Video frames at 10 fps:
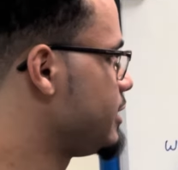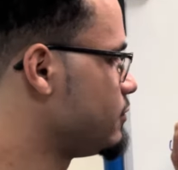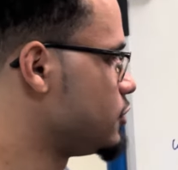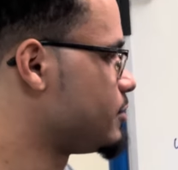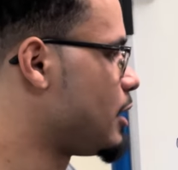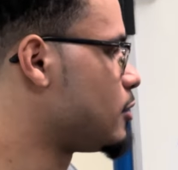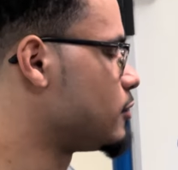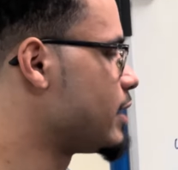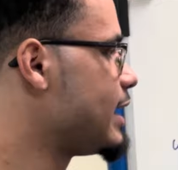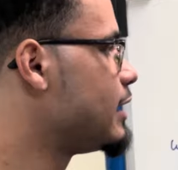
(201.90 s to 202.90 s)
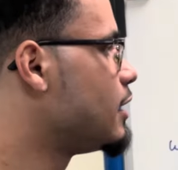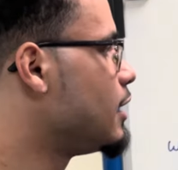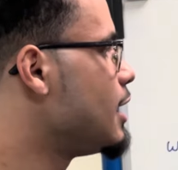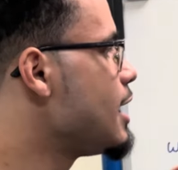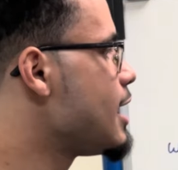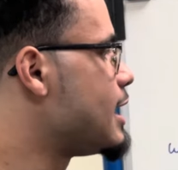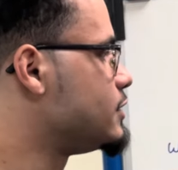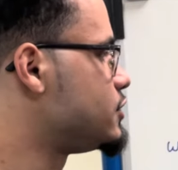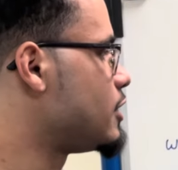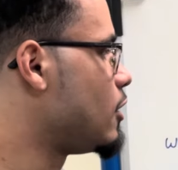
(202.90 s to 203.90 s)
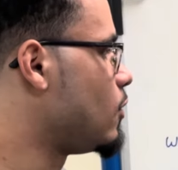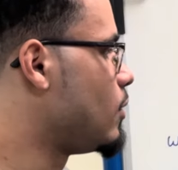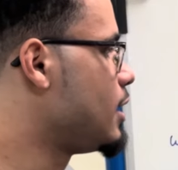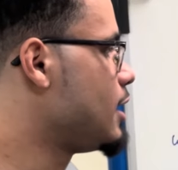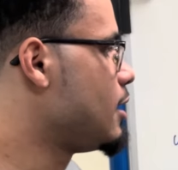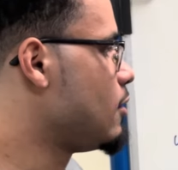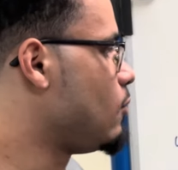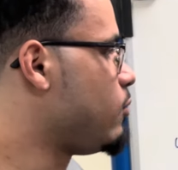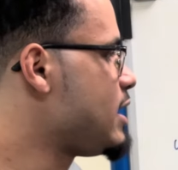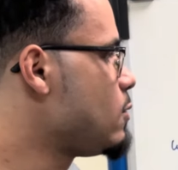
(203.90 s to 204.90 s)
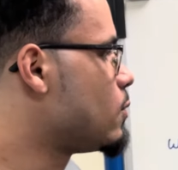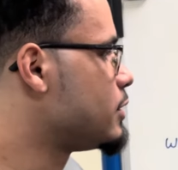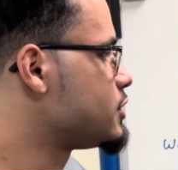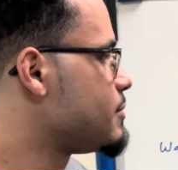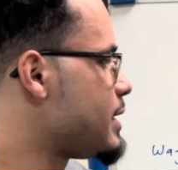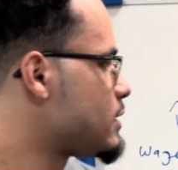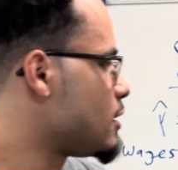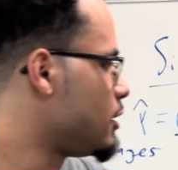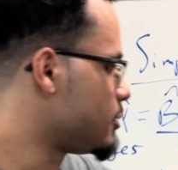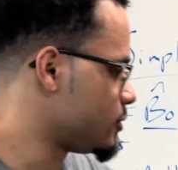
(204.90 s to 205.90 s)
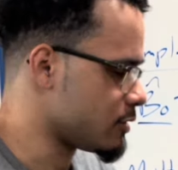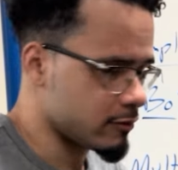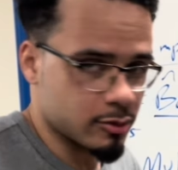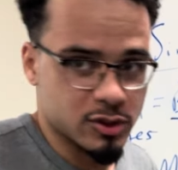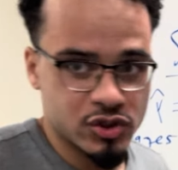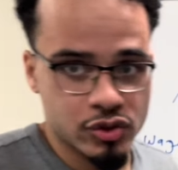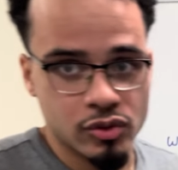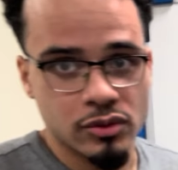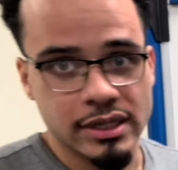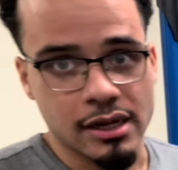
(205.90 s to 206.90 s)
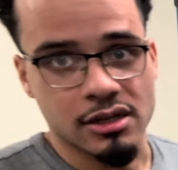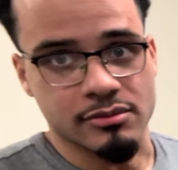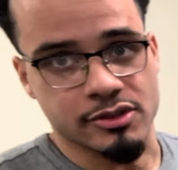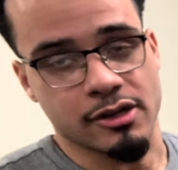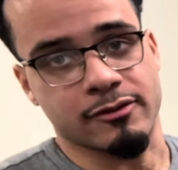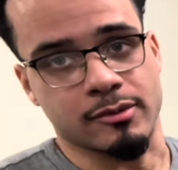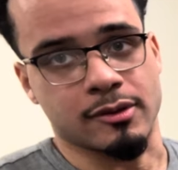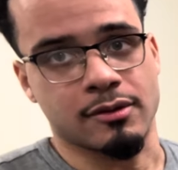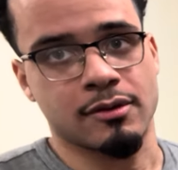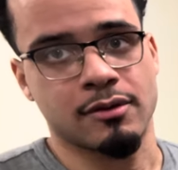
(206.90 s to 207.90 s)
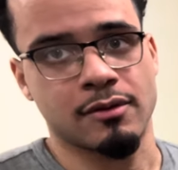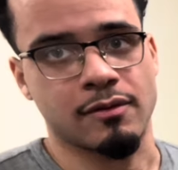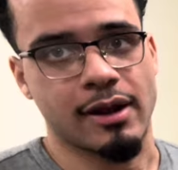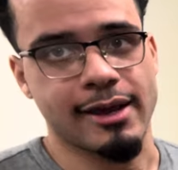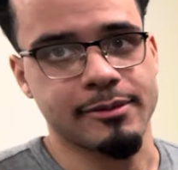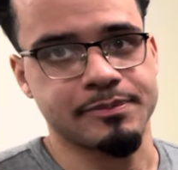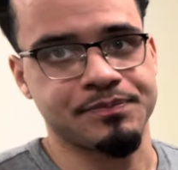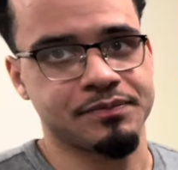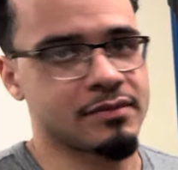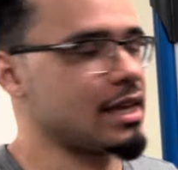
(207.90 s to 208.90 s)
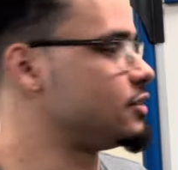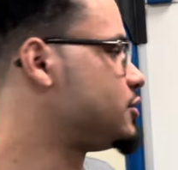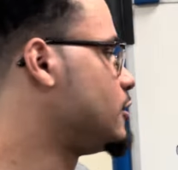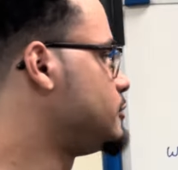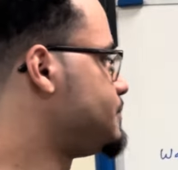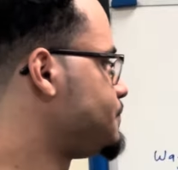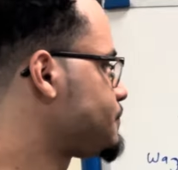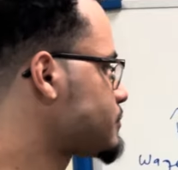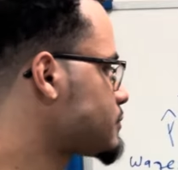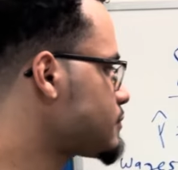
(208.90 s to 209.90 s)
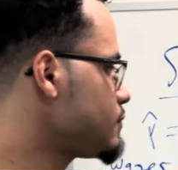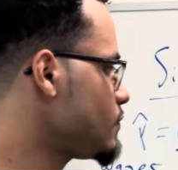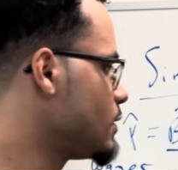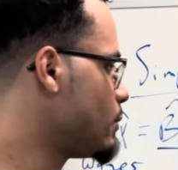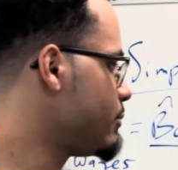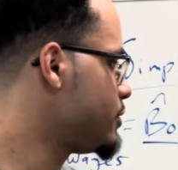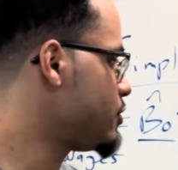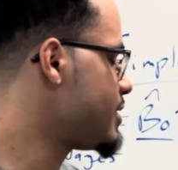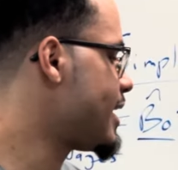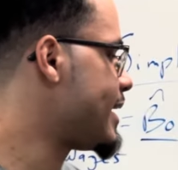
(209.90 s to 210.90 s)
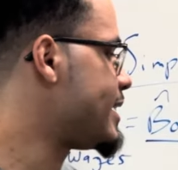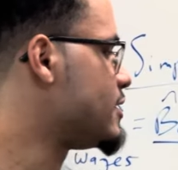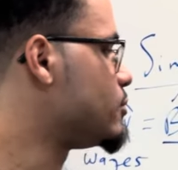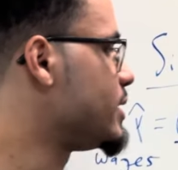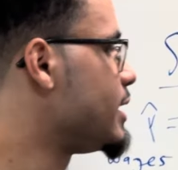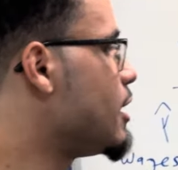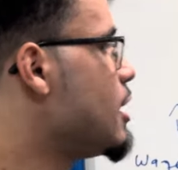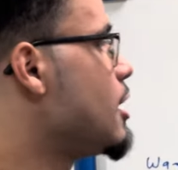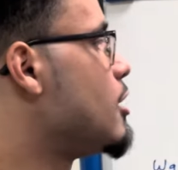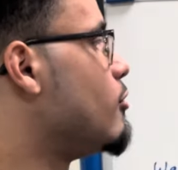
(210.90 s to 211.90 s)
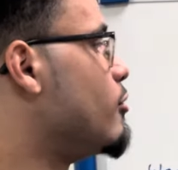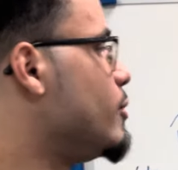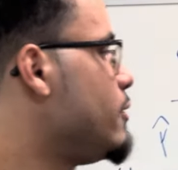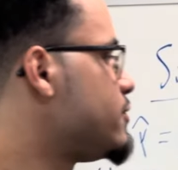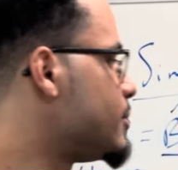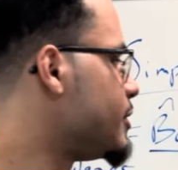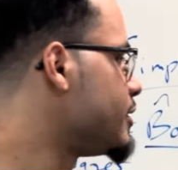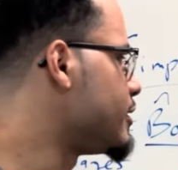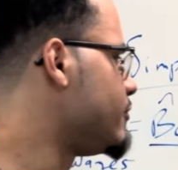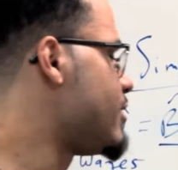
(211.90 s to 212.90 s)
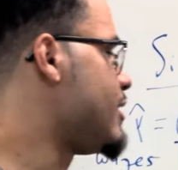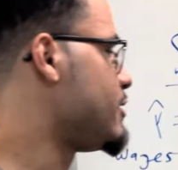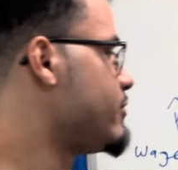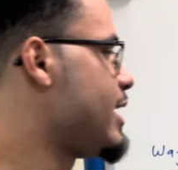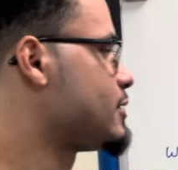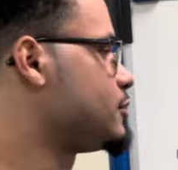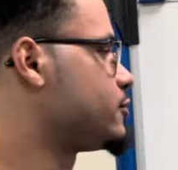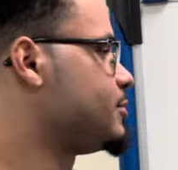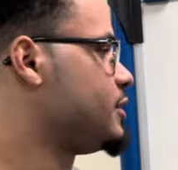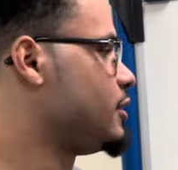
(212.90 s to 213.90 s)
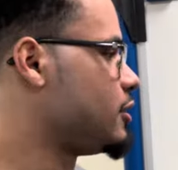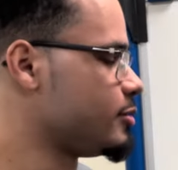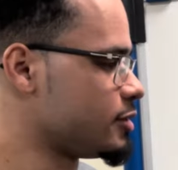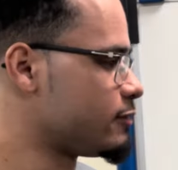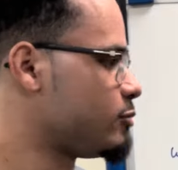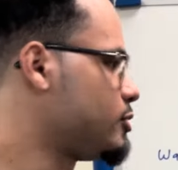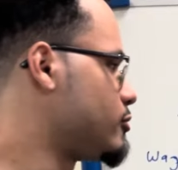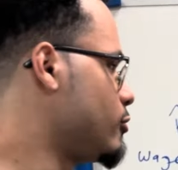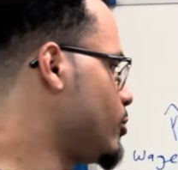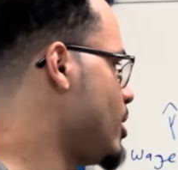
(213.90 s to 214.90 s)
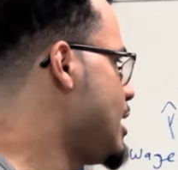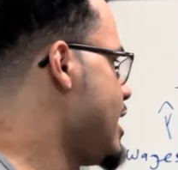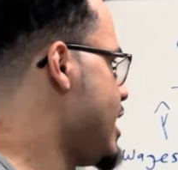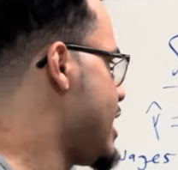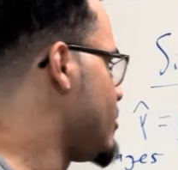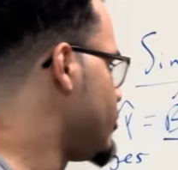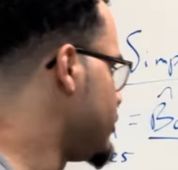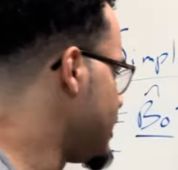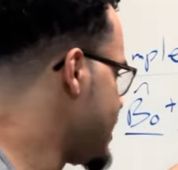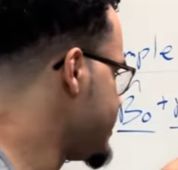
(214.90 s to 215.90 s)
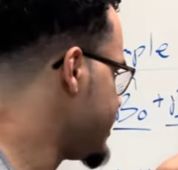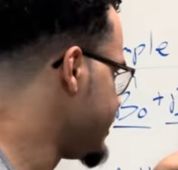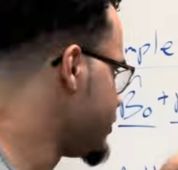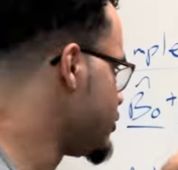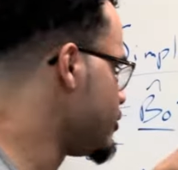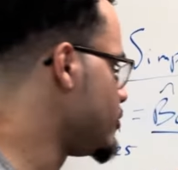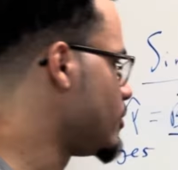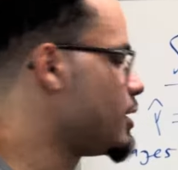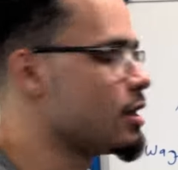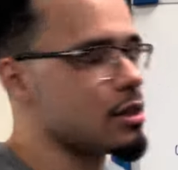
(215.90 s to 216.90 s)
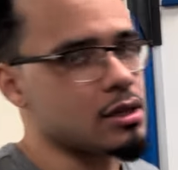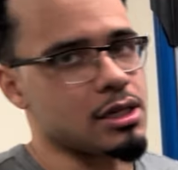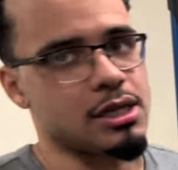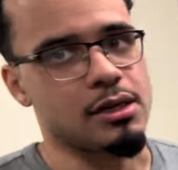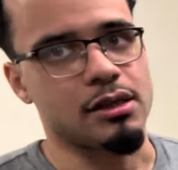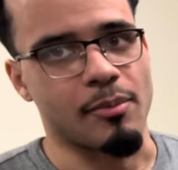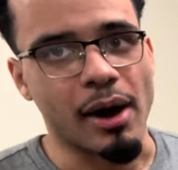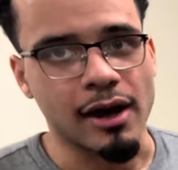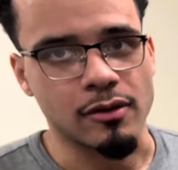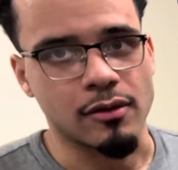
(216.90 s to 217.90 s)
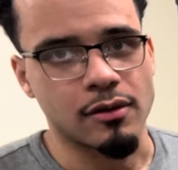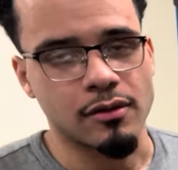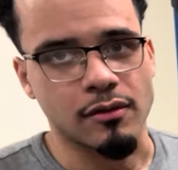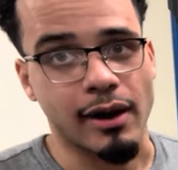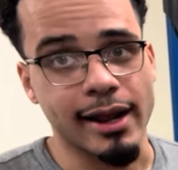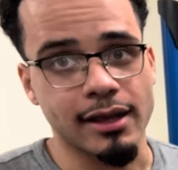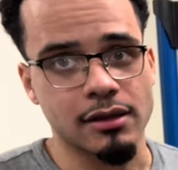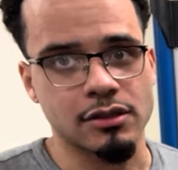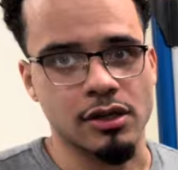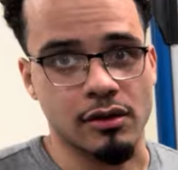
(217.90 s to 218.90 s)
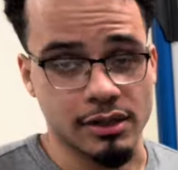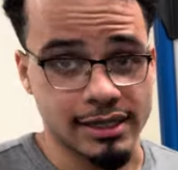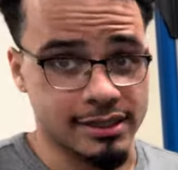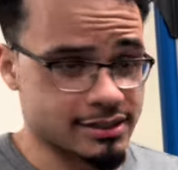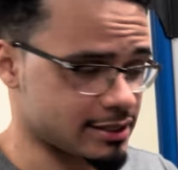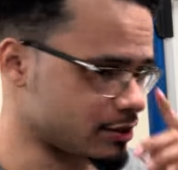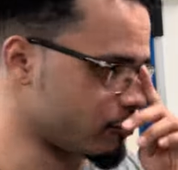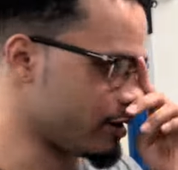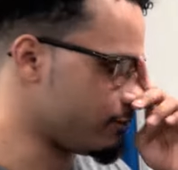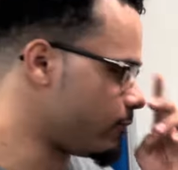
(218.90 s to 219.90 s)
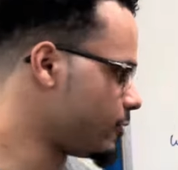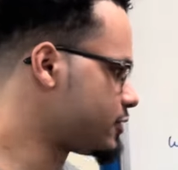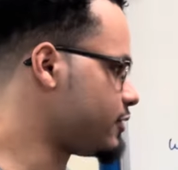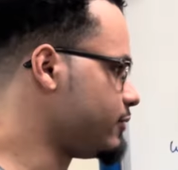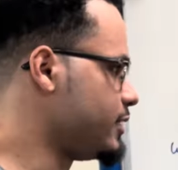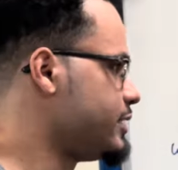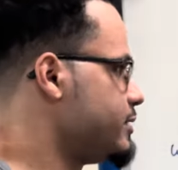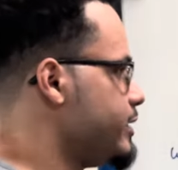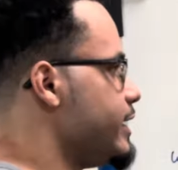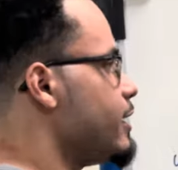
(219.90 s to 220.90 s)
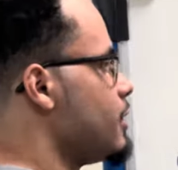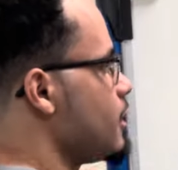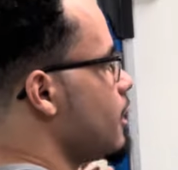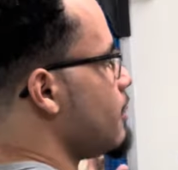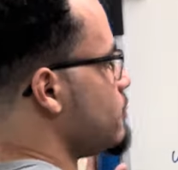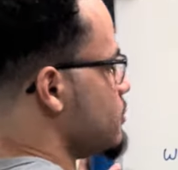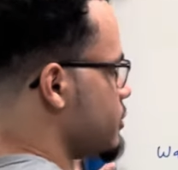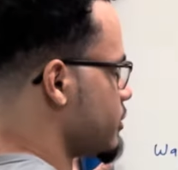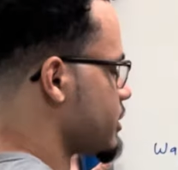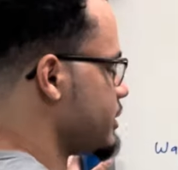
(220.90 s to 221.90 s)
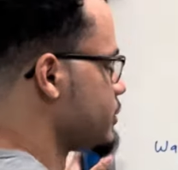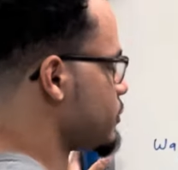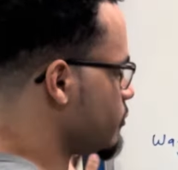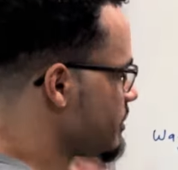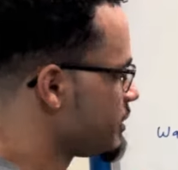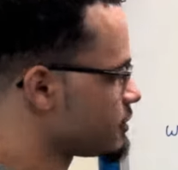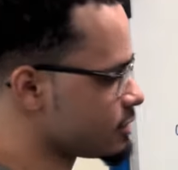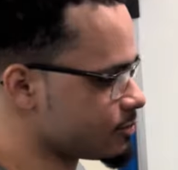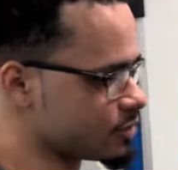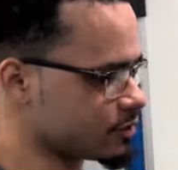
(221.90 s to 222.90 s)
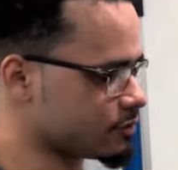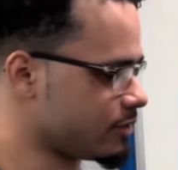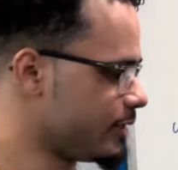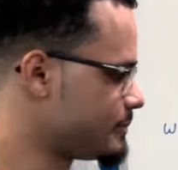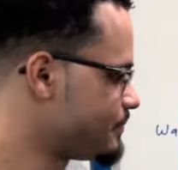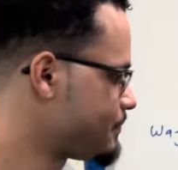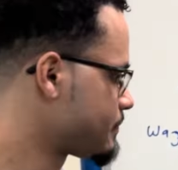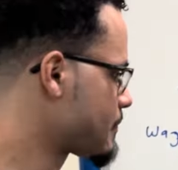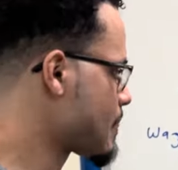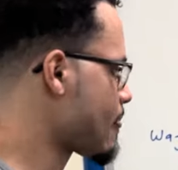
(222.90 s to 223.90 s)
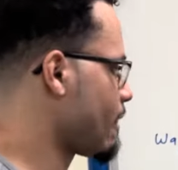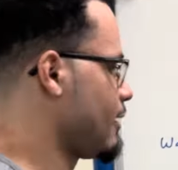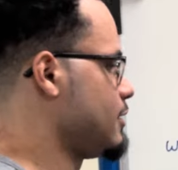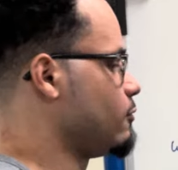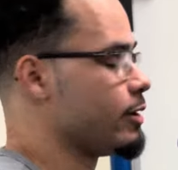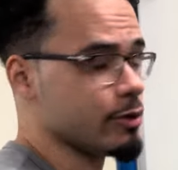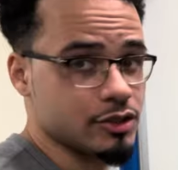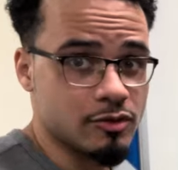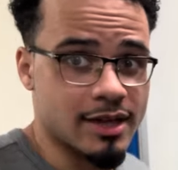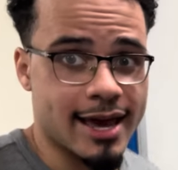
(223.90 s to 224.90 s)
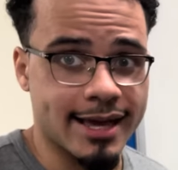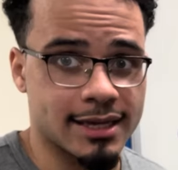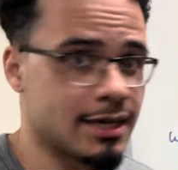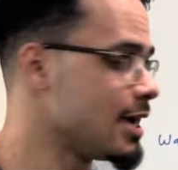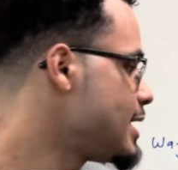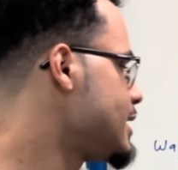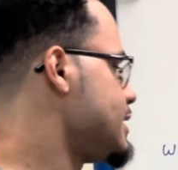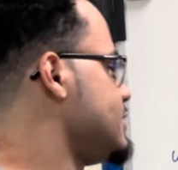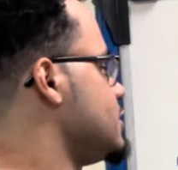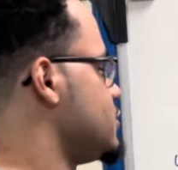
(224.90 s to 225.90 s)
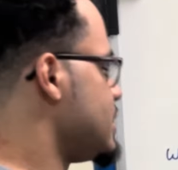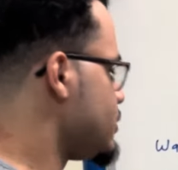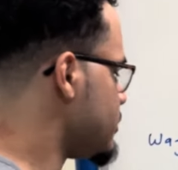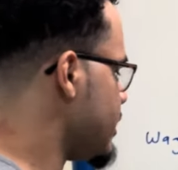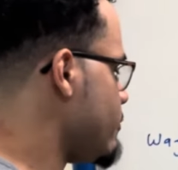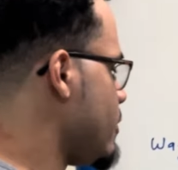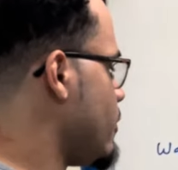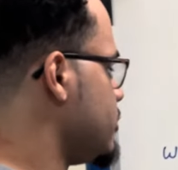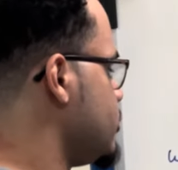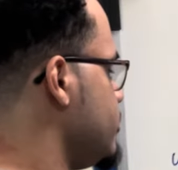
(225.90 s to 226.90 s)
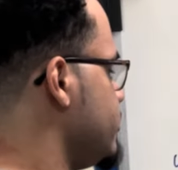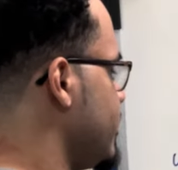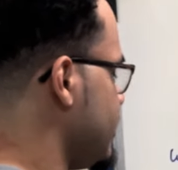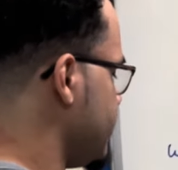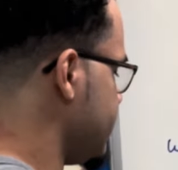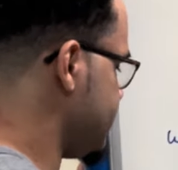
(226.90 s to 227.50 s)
of this model, right? And so we want to make the unobservables truly unobservable, right? And so the way we do that is we remove some of the confounding factors from the unobservable group and plant it into the model, right? To, like I said, to reinforce the validity of the zero conditional mean assumption, right? And the way we do that is essentially we want to develop